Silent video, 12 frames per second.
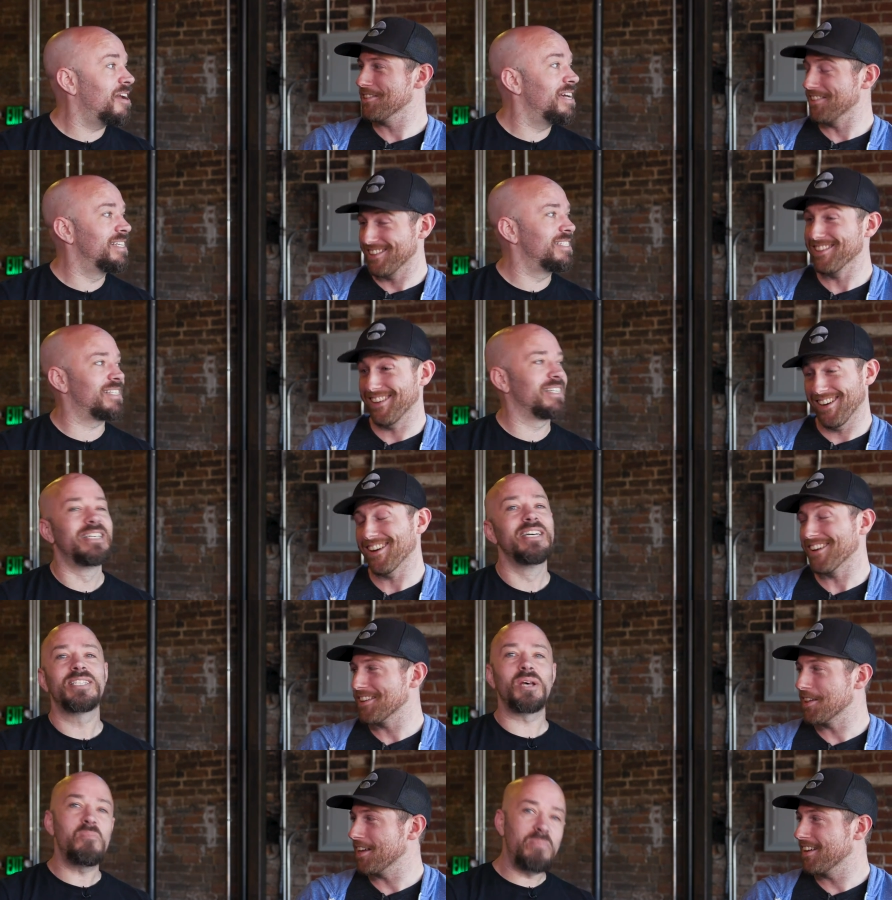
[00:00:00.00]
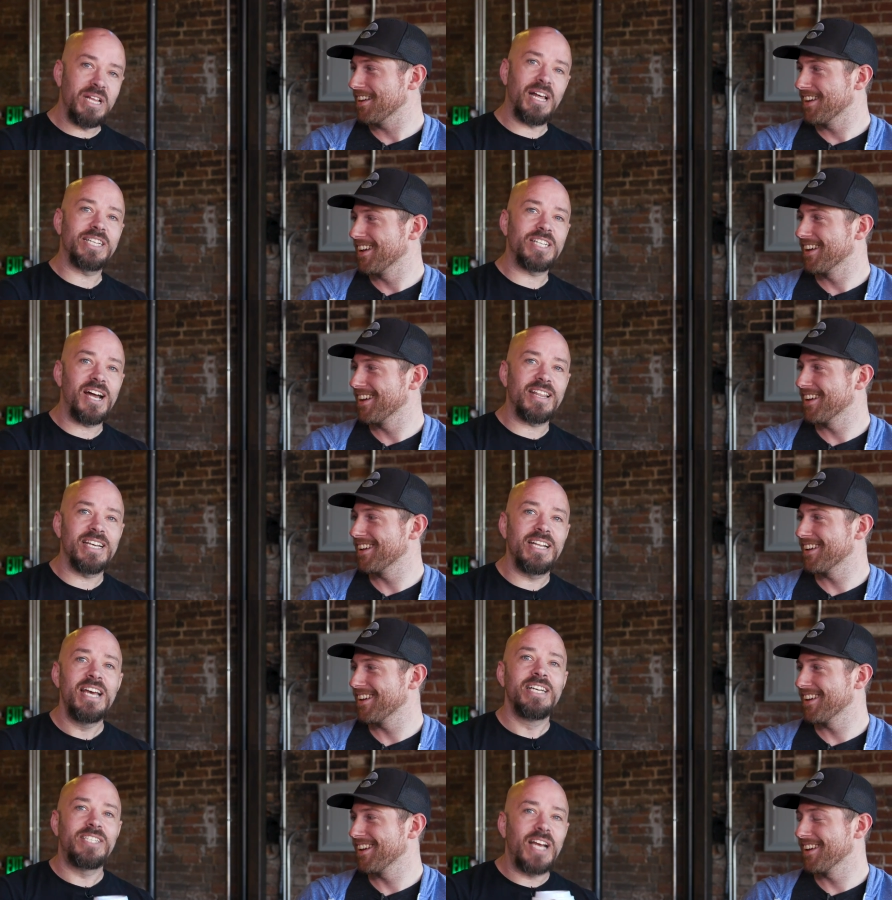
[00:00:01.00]
Speaker 1: honest. Yeah. So be like Jonathan,
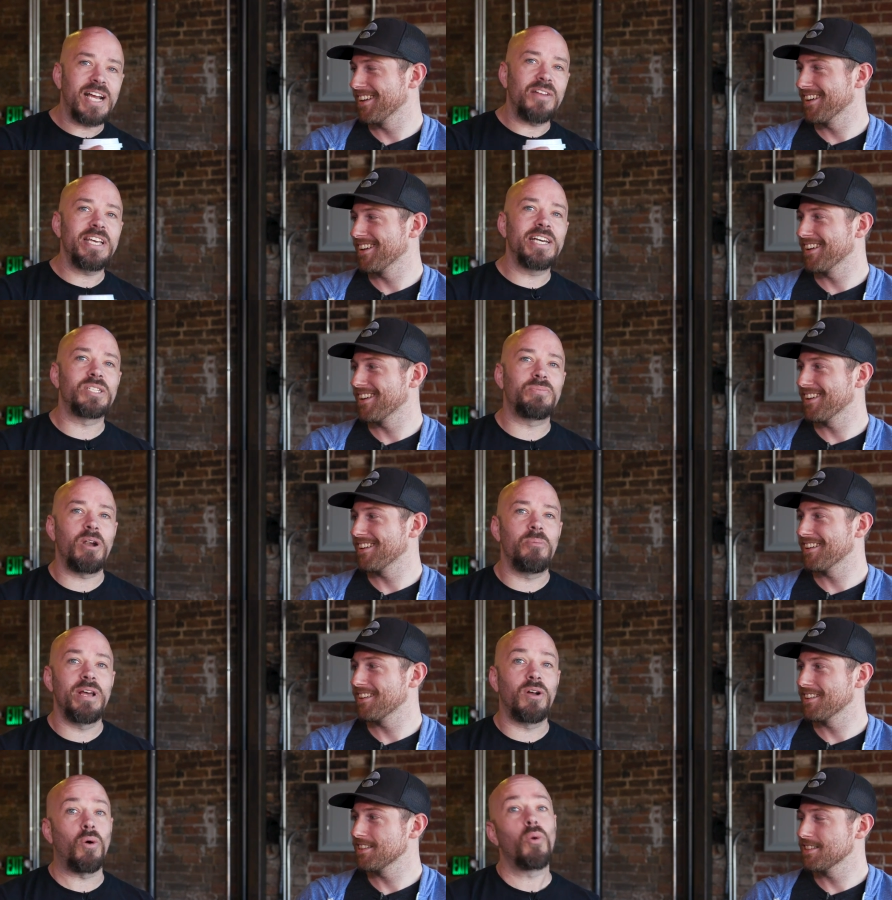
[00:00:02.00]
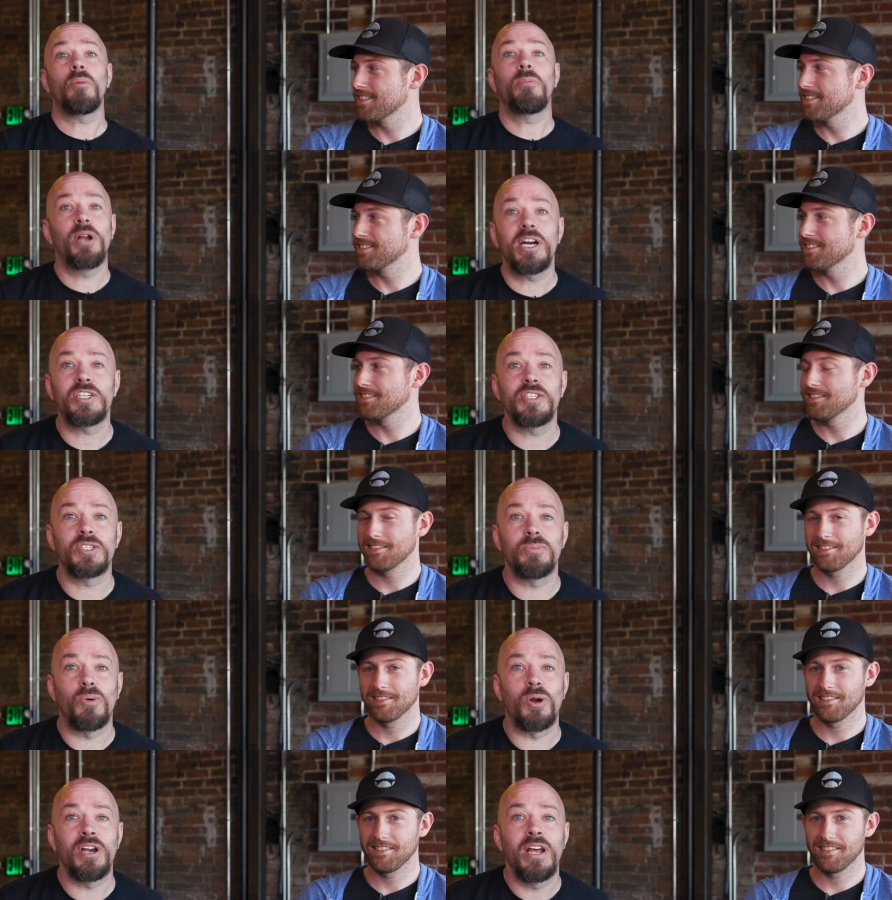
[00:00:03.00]
check out the experimental or production
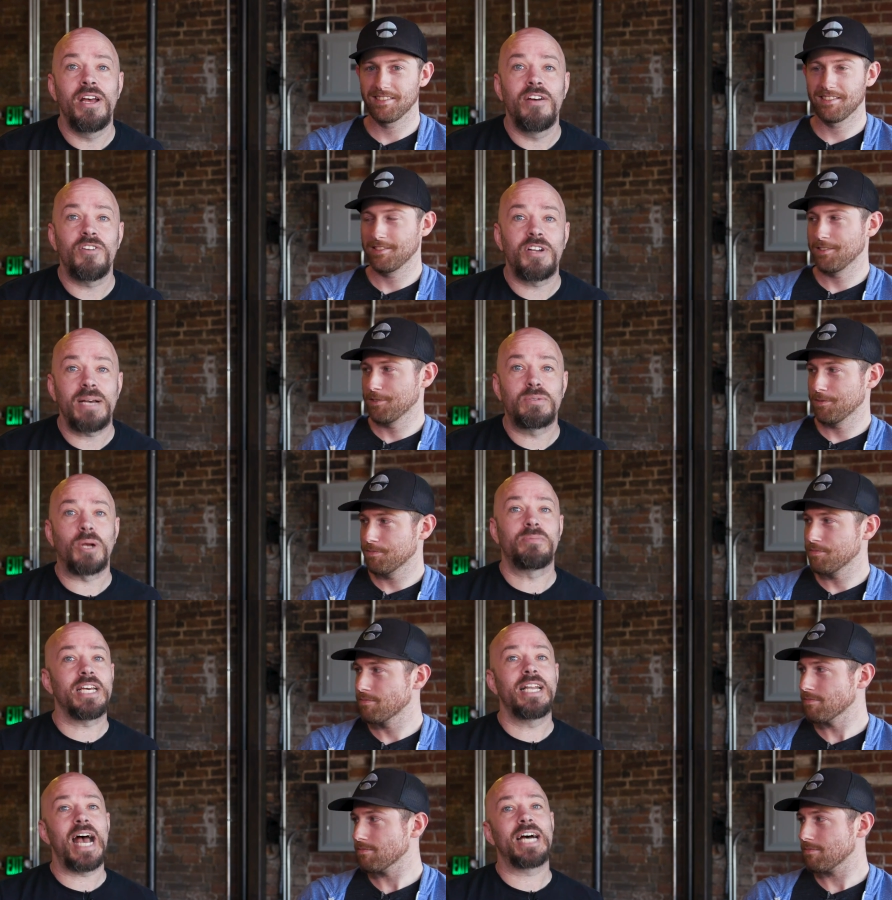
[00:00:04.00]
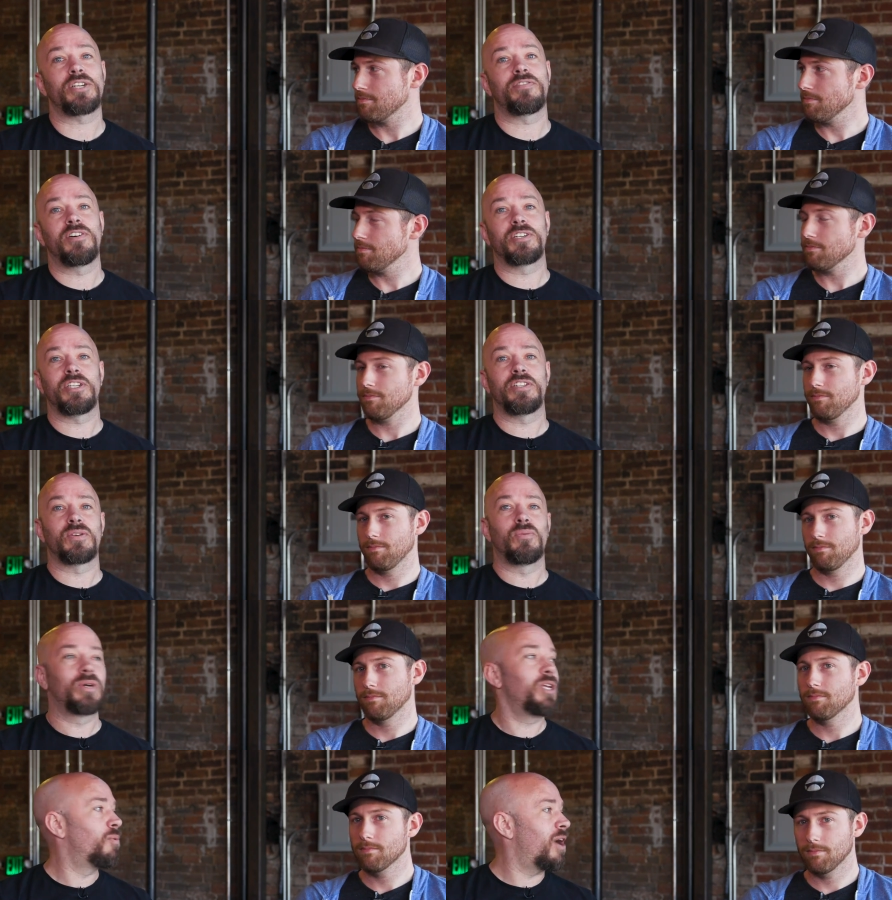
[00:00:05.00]
support for TypeScript in Azure Functions
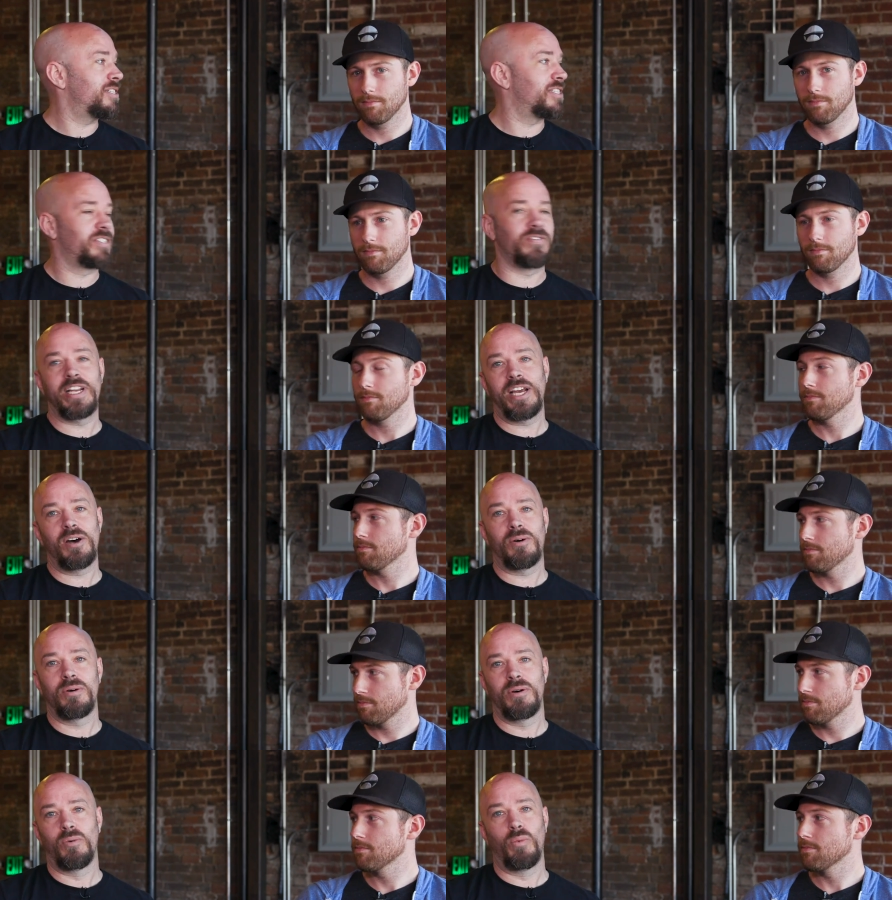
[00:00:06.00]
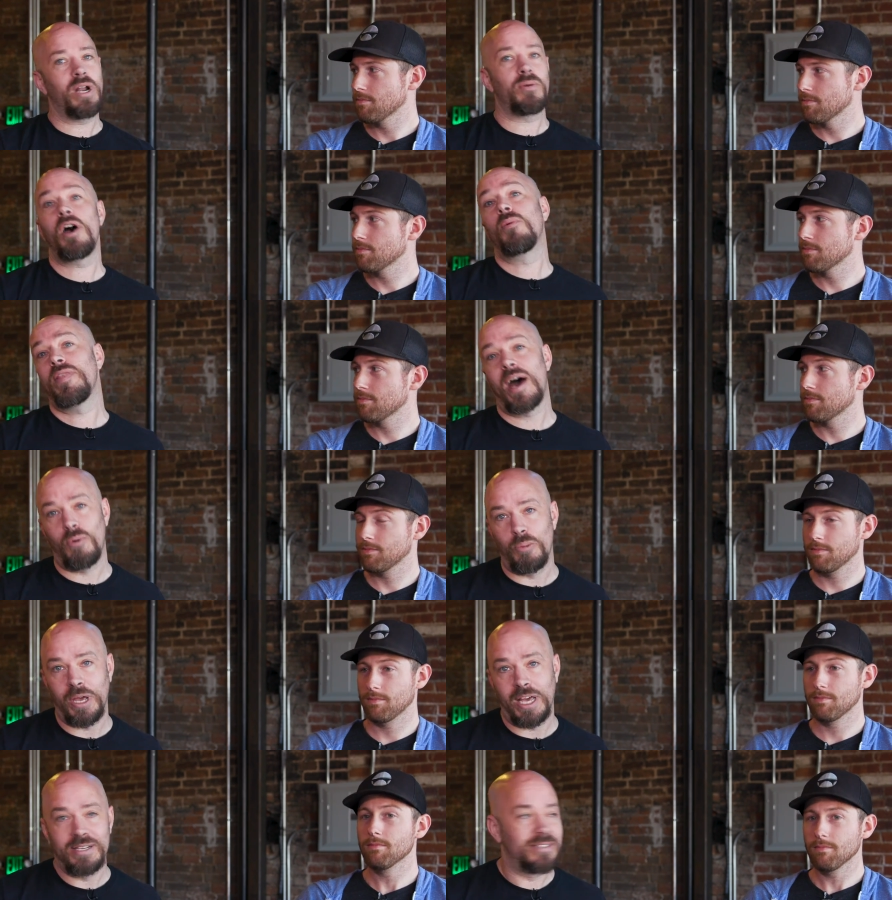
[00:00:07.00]
when you watch this video. We don't know when that will
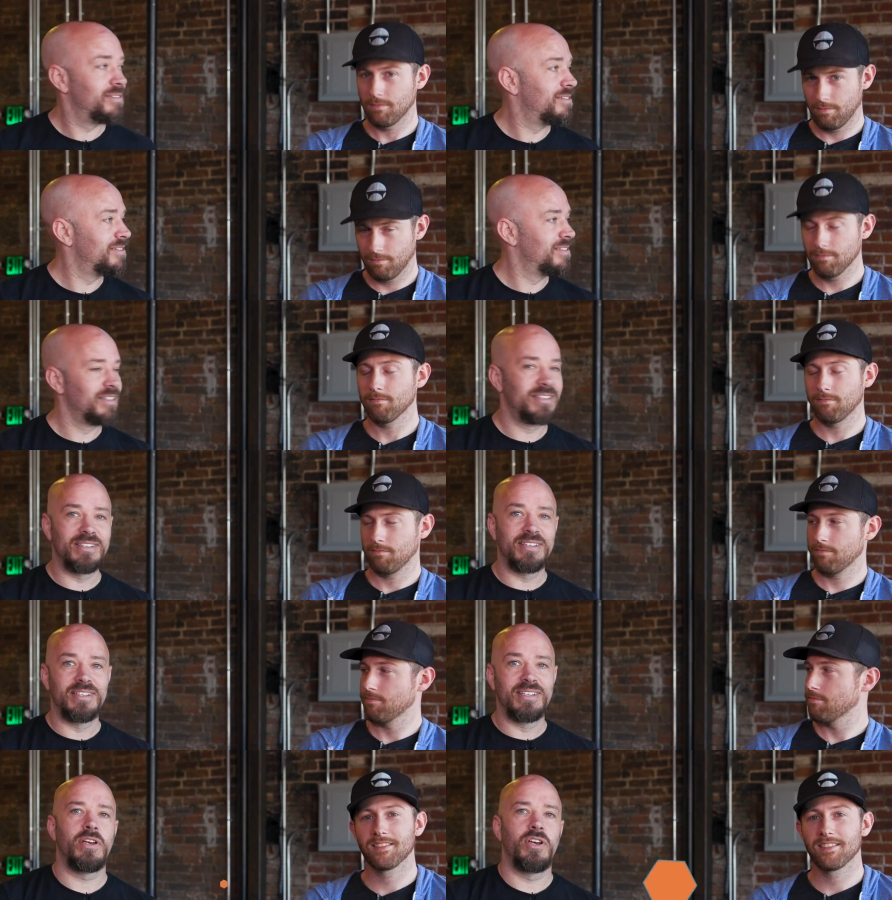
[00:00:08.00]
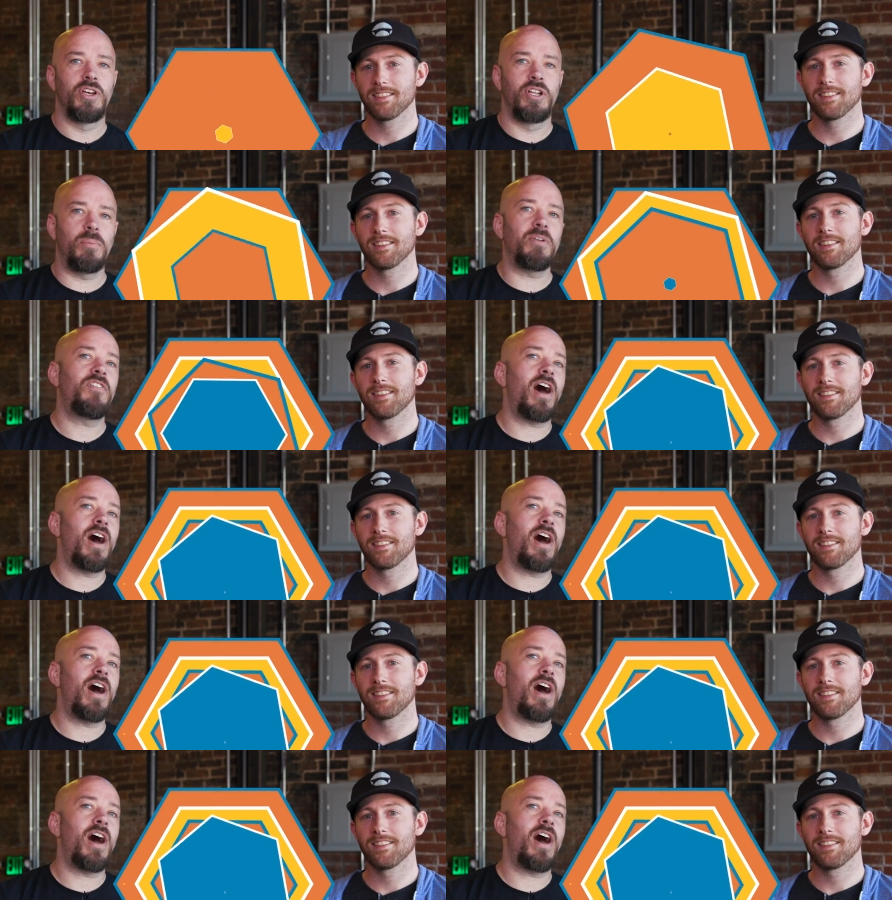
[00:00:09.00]
be. Number